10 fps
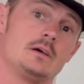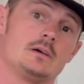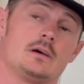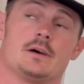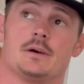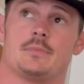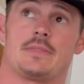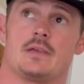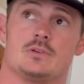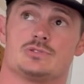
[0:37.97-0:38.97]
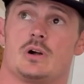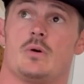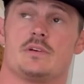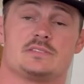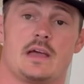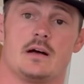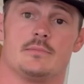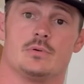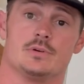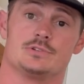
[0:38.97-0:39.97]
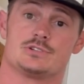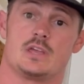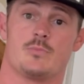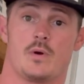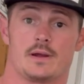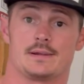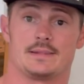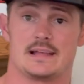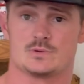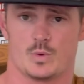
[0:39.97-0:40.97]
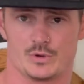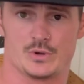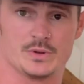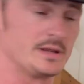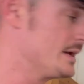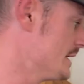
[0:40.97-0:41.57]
I think you should always stay humble and just keep working, and that's what we're doing.